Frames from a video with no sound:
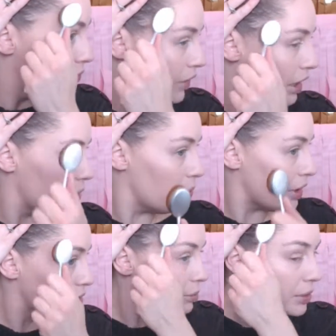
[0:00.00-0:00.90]
I
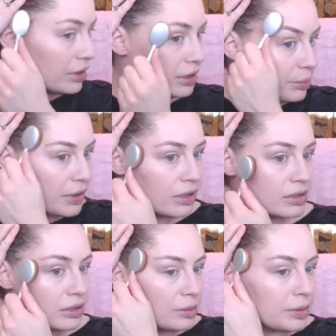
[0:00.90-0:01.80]
barely put any
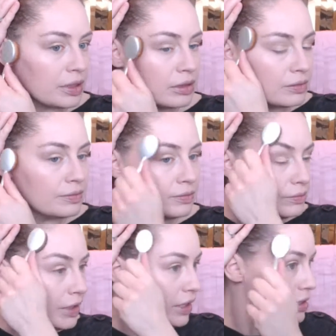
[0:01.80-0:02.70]
bronzer up here.
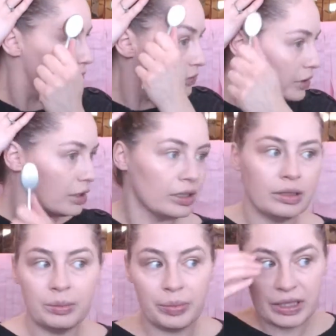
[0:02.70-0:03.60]
It's fine. I
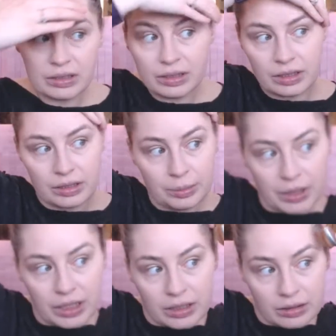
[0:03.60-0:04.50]
barely need to
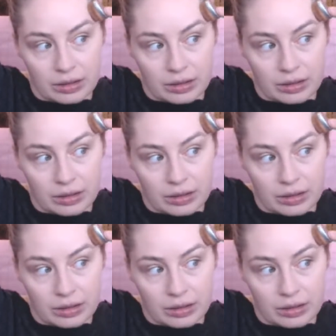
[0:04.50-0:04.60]
blend.